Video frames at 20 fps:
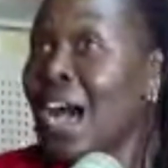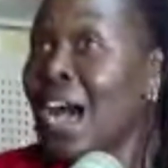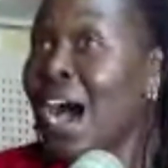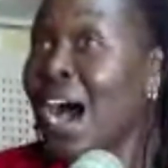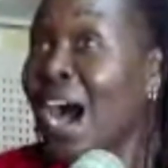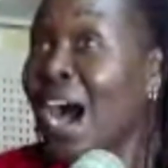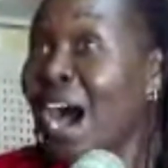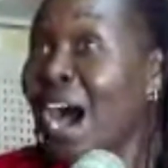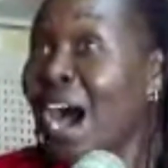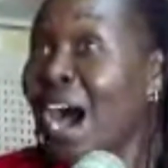
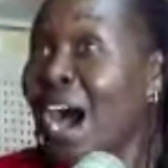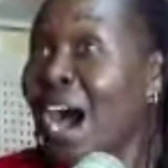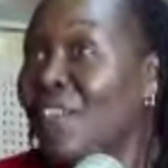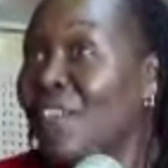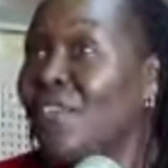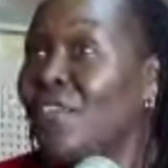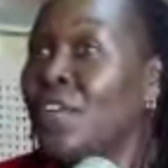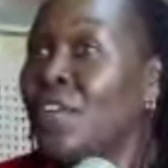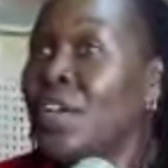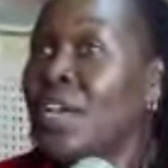
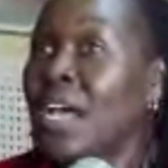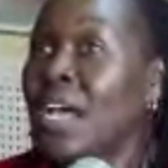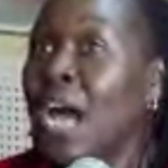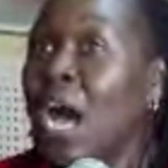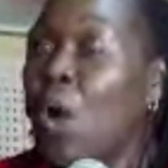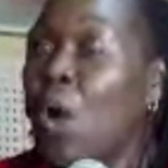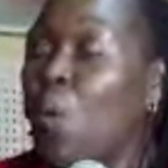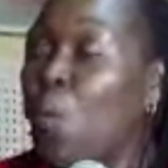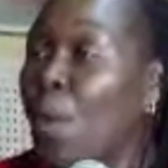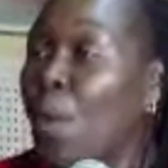have
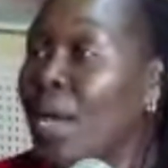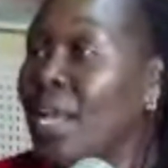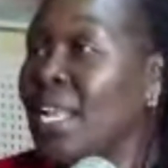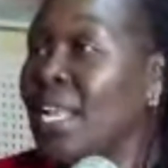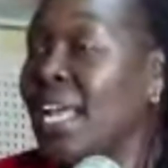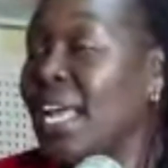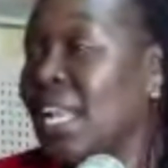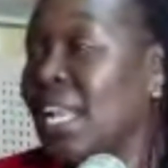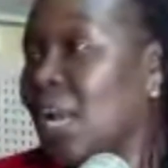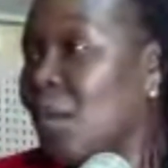a well
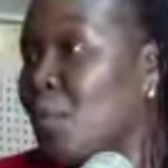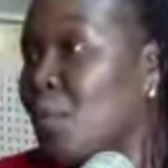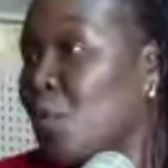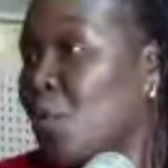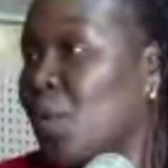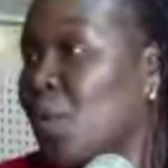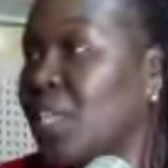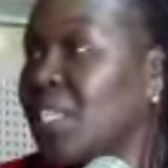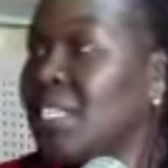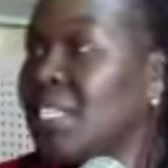
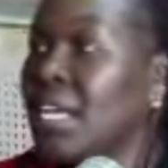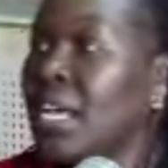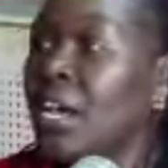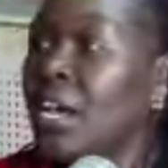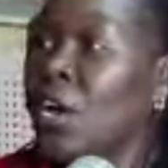elaborate